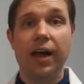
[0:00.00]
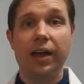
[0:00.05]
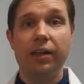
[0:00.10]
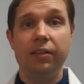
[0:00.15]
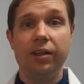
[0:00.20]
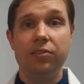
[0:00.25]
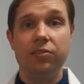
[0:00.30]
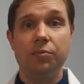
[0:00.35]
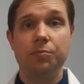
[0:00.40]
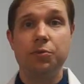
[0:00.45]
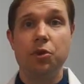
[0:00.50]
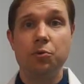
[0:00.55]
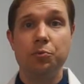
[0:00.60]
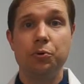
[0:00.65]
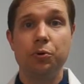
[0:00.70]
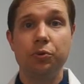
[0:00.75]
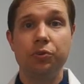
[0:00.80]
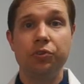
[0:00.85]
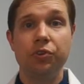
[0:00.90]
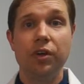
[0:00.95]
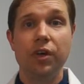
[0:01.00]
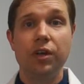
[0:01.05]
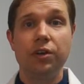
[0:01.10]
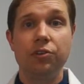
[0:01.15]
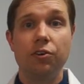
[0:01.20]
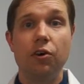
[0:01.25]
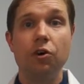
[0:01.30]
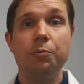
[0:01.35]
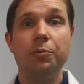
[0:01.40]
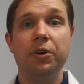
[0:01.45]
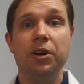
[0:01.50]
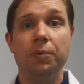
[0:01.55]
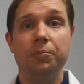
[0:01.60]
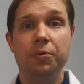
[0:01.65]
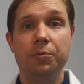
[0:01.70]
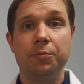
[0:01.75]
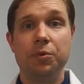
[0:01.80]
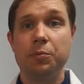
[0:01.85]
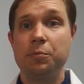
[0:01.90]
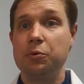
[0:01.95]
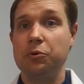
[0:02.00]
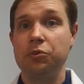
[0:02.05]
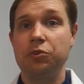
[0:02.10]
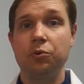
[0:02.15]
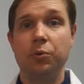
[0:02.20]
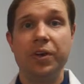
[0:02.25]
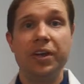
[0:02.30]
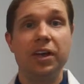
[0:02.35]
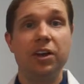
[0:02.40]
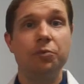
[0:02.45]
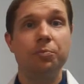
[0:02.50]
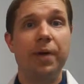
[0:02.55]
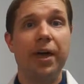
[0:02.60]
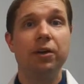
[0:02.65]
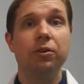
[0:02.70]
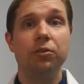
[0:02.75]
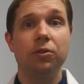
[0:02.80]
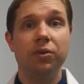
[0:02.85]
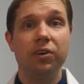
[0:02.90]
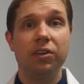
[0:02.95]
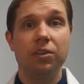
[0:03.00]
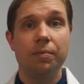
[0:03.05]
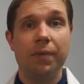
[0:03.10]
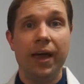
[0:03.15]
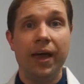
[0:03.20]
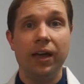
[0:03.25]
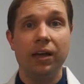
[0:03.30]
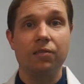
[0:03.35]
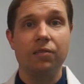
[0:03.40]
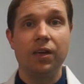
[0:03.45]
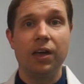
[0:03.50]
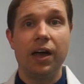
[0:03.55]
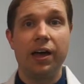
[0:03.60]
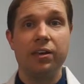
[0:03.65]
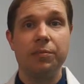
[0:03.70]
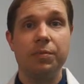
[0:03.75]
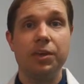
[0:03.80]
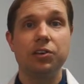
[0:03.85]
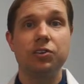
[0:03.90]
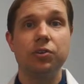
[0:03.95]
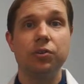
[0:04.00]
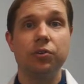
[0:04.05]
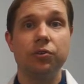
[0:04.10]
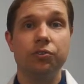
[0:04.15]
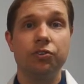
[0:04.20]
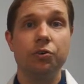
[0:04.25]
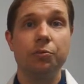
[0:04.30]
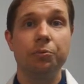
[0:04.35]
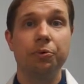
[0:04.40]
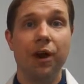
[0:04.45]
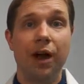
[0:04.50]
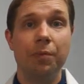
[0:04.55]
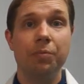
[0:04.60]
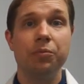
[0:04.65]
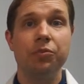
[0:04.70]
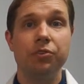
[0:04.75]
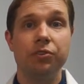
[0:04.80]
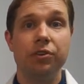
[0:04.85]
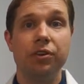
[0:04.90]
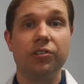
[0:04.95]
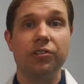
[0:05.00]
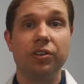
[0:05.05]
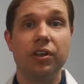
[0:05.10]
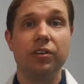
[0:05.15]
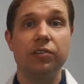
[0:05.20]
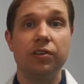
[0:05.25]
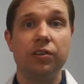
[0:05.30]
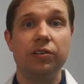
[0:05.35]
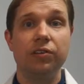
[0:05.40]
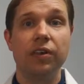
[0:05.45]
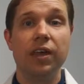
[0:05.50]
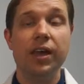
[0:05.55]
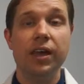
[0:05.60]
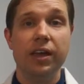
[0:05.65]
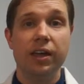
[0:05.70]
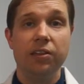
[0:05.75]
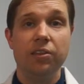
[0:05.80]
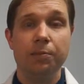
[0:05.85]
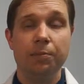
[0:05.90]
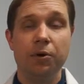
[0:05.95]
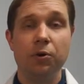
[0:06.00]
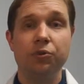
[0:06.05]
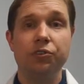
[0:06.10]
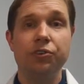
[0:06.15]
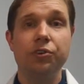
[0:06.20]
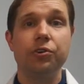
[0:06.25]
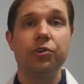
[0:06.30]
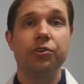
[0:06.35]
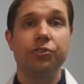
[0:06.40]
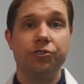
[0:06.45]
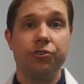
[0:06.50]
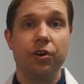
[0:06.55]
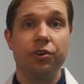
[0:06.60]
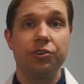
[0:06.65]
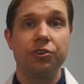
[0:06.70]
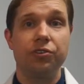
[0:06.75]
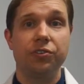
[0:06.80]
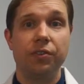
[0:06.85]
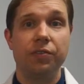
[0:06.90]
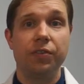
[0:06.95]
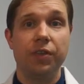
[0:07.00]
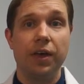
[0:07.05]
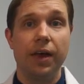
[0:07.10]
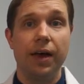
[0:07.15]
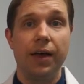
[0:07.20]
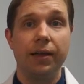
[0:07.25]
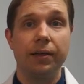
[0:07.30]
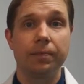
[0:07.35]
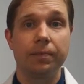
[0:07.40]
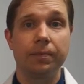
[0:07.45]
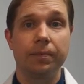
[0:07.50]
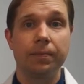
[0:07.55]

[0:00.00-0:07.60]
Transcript: dilate the pupils, to open up the pupils so we get a better look in the back of the eye to make sure there's no problems or diseases in the posterior structures of the eye.